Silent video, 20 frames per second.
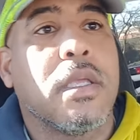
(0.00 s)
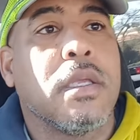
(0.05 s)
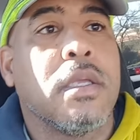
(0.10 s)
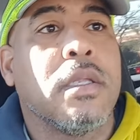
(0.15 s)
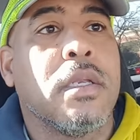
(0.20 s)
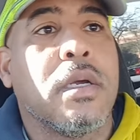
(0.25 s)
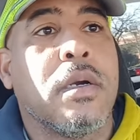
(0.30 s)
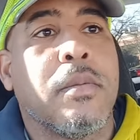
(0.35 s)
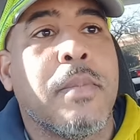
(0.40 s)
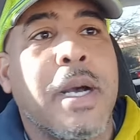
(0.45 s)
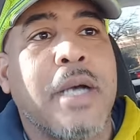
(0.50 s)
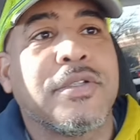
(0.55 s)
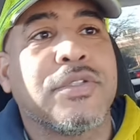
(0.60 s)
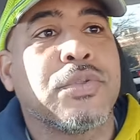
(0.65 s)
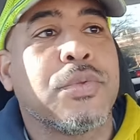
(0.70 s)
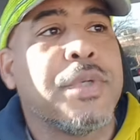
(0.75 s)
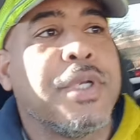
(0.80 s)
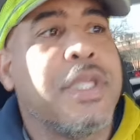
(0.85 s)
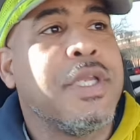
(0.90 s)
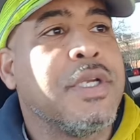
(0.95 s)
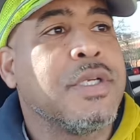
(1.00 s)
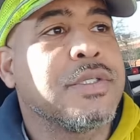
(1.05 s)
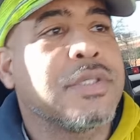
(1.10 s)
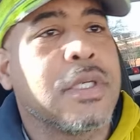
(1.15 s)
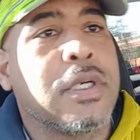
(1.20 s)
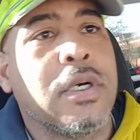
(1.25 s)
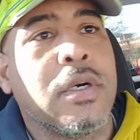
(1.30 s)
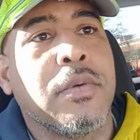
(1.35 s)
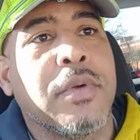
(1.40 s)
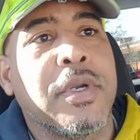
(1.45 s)
you know, about 20 years
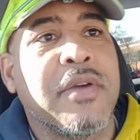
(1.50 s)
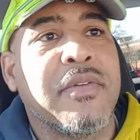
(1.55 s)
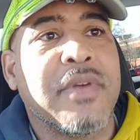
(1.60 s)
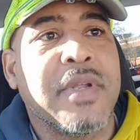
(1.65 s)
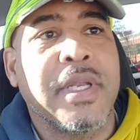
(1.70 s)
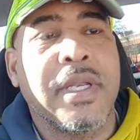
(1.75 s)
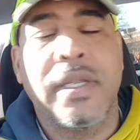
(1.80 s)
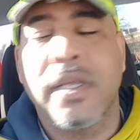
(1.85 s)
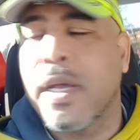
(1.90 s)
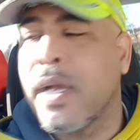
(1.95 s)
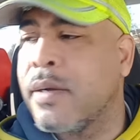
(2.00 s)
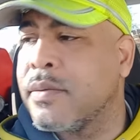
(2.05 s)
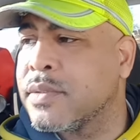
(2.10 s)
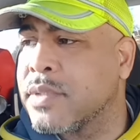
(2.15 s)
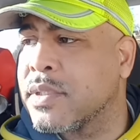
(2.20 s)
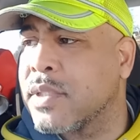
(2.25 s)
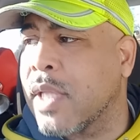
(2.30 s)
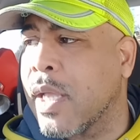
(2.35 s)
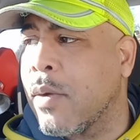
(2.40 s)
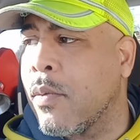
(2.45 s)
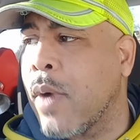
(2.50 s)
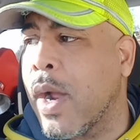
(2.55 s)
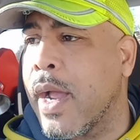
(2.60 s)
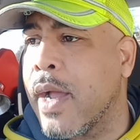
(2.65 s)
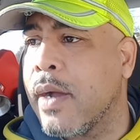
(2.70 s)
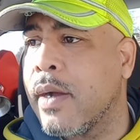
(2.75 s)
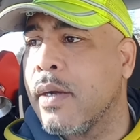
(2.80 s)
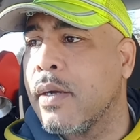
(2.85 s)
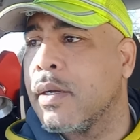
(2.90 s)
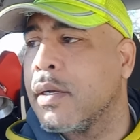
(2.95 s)
ago or whatever, and I was just like,
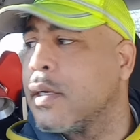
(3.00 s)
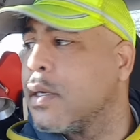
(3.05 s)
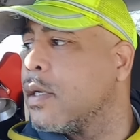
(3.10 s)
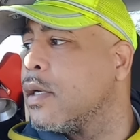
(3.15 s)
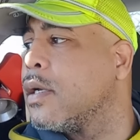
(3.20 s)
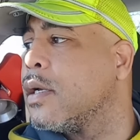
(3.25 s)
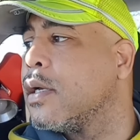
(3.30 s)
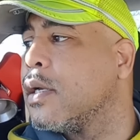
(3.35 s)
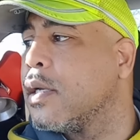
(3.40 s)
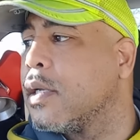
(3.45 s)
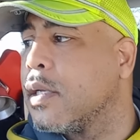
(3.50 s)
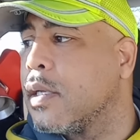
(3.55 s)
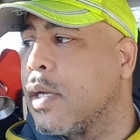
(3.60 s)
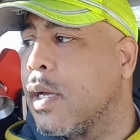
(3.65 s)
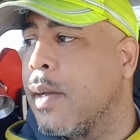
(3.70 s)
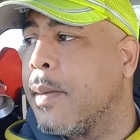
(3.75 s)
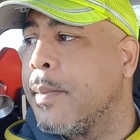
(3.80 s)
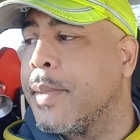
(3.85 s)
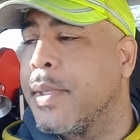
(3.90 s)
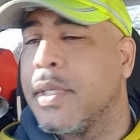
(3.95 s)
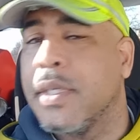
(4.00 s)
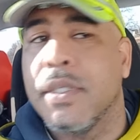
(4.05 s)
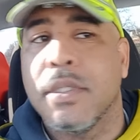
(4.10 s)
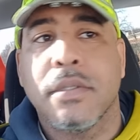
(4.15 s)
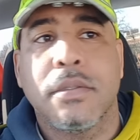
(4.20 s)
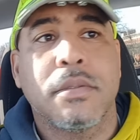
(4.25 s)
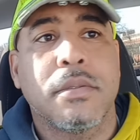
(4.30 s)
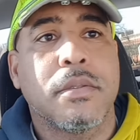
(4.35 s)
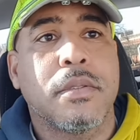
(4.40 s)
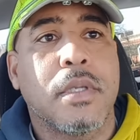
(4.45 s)
wow. I
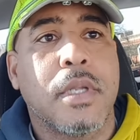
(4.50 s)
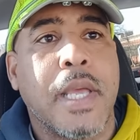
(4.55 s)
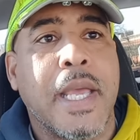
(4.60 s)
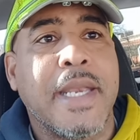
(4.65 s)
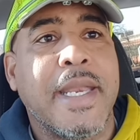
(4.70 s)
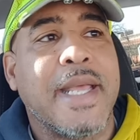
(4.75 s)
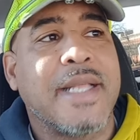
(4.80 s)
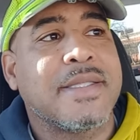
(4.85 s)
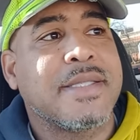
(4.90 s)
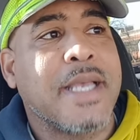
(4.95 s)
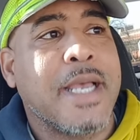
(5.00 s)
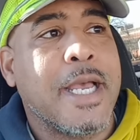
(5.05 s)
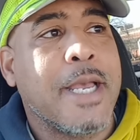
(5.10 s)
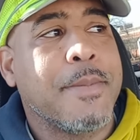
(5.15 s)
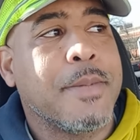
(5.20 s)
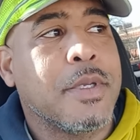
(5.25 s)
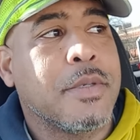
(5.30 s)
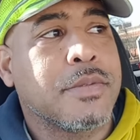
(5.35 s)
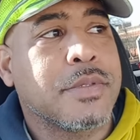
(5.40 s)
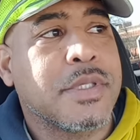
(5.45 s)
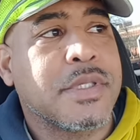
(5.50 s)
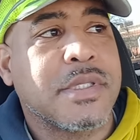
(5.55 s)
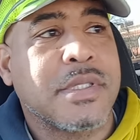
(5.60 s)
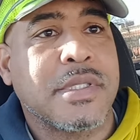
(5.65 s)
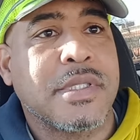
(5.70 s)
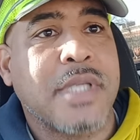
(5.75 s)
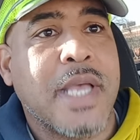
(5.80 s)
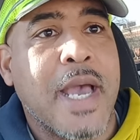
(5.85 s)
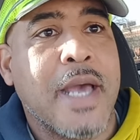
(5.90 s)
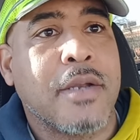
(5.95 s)
mean, at that time, it was a
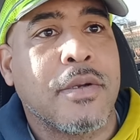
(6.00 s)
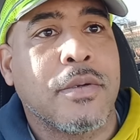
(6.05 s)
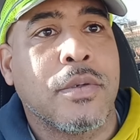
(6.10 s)
societal